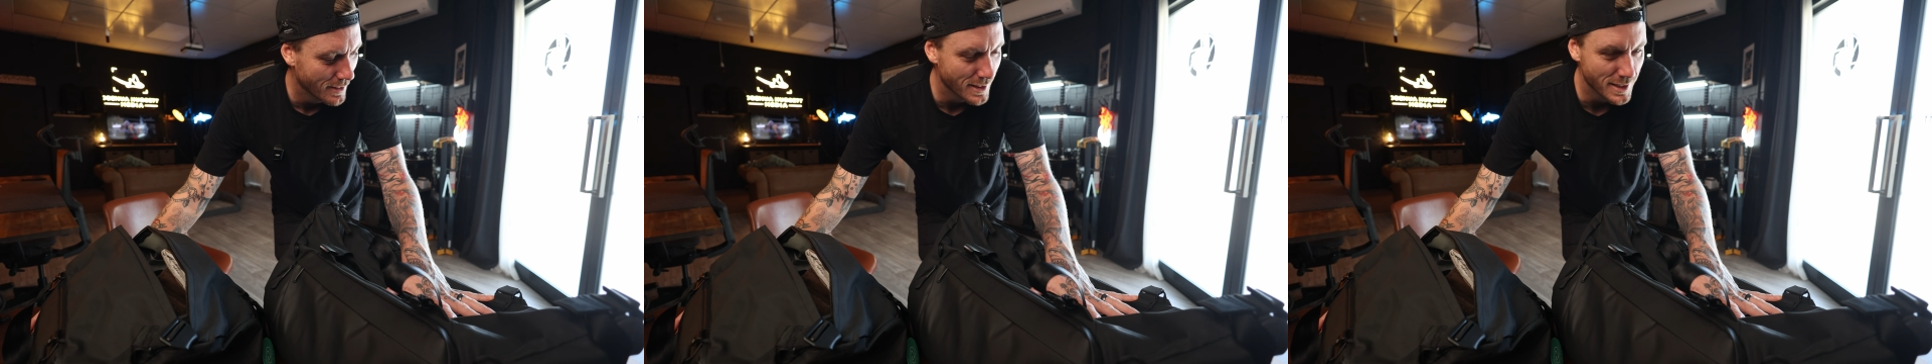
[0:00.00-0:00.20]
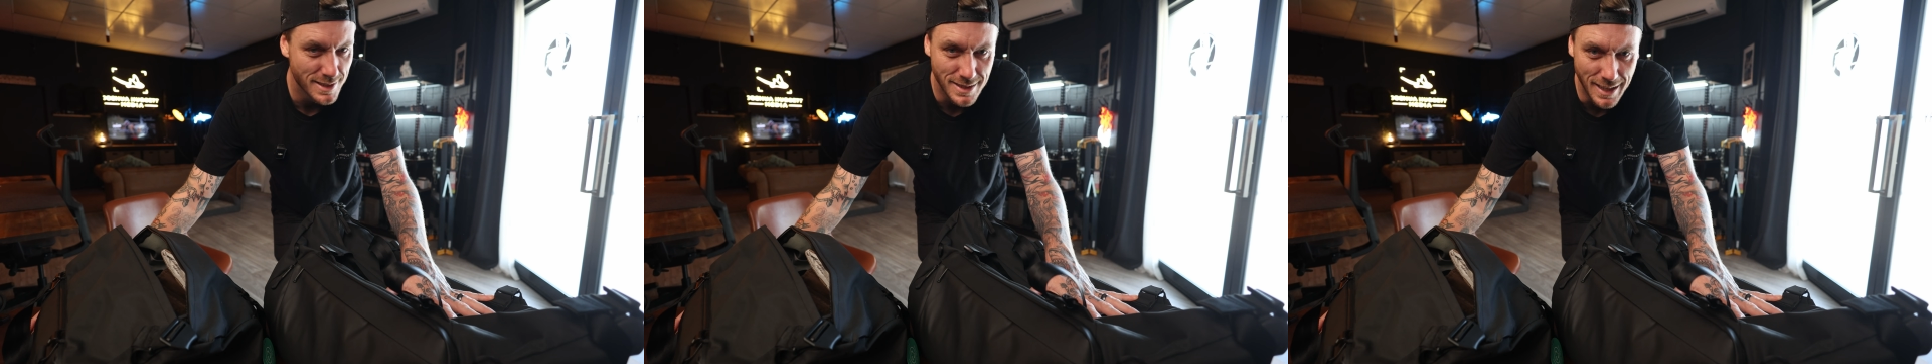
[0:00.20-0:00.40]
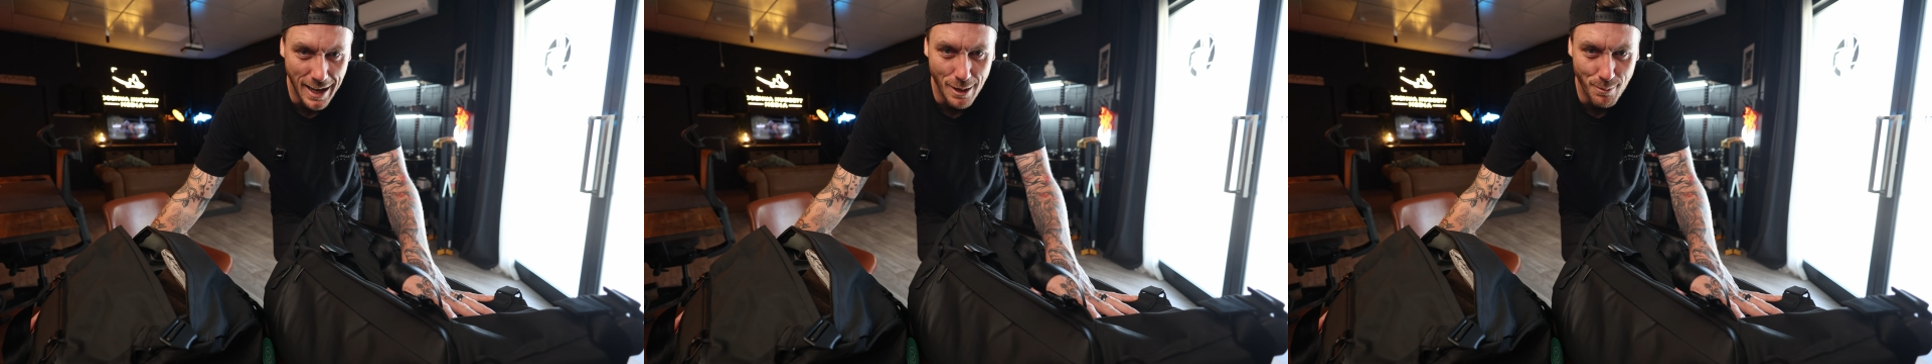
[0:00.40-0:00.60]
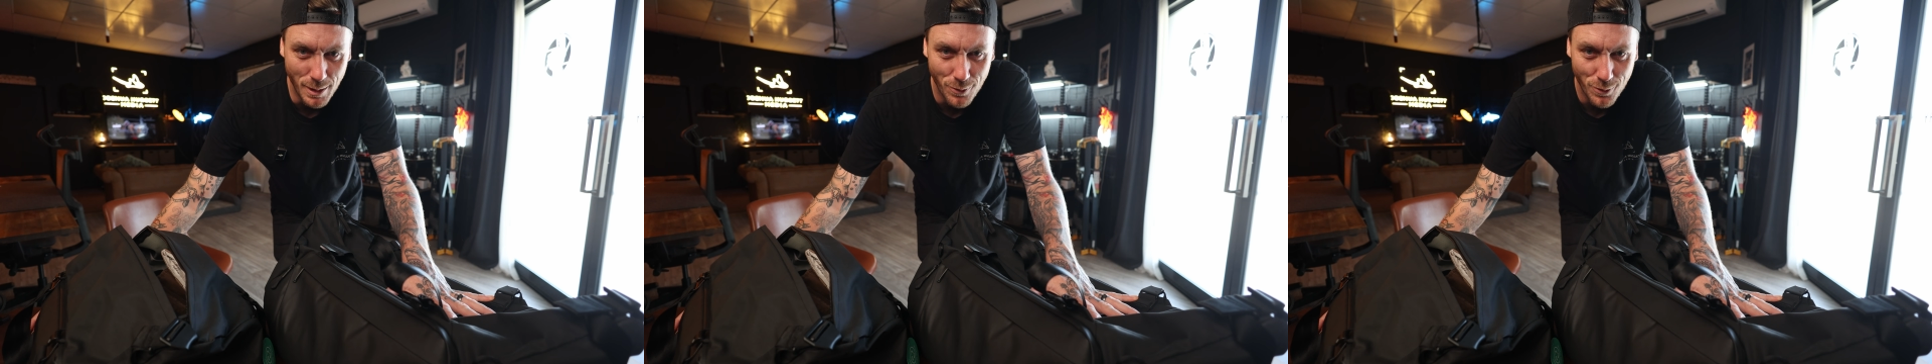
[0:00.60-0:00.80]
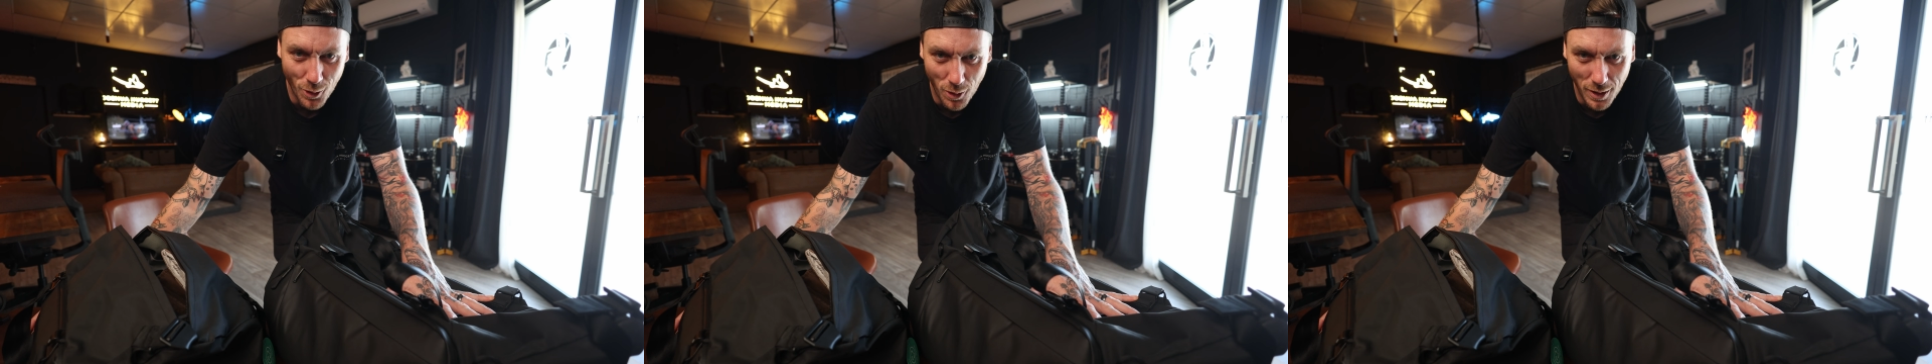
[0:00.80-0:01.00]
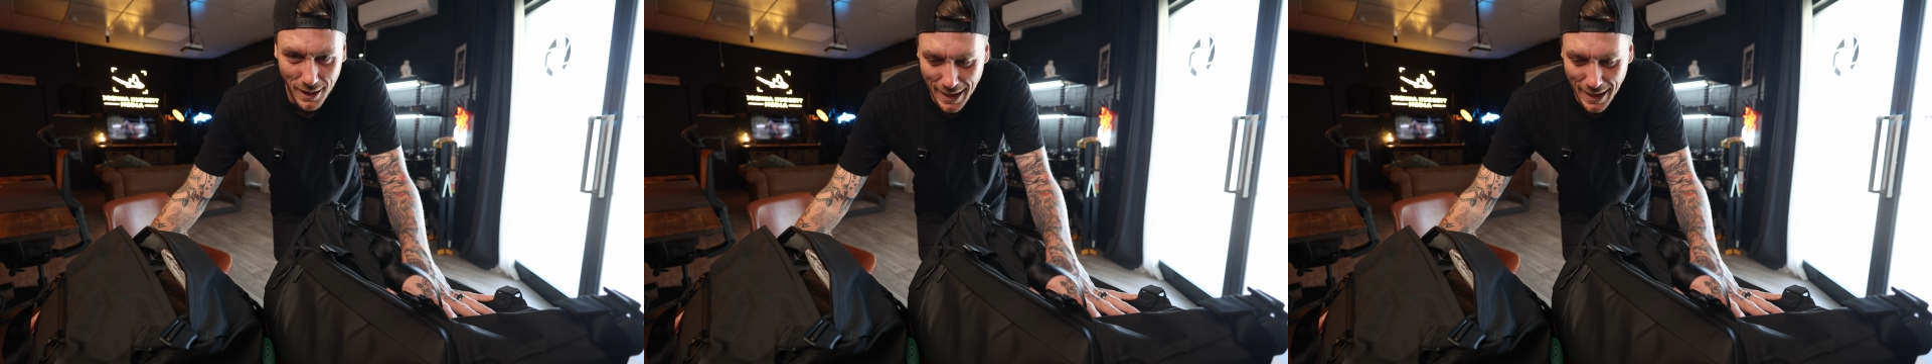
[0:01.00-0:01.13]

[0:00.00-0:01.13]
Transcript: the same, if not